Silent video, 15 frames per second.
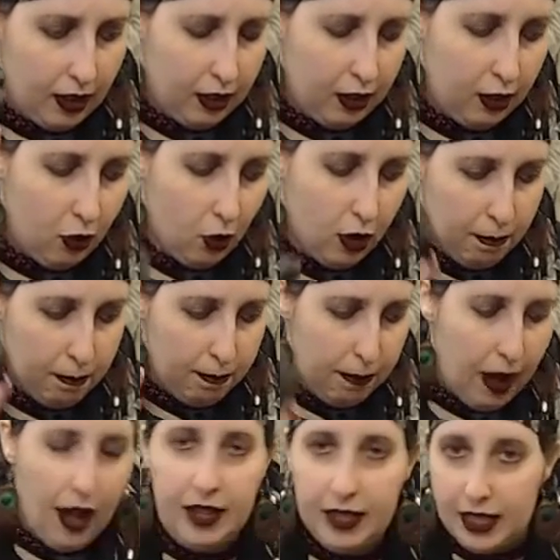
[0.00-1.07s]
Your
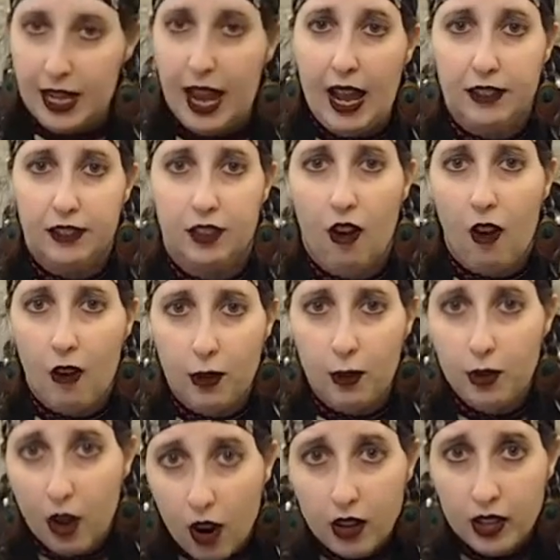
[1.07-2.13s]
body has an
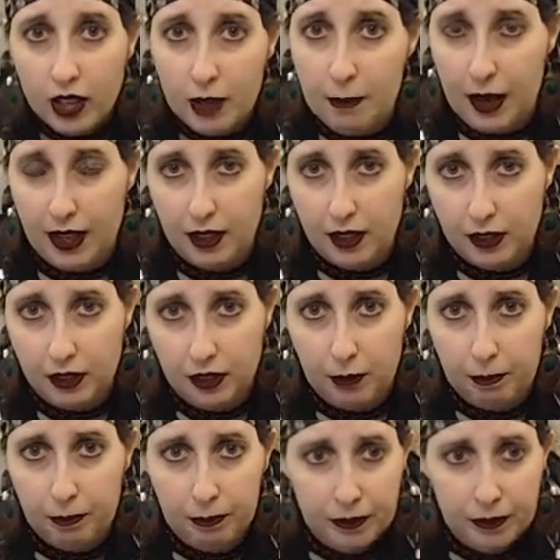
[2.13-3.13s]
auto-targeting mechanism.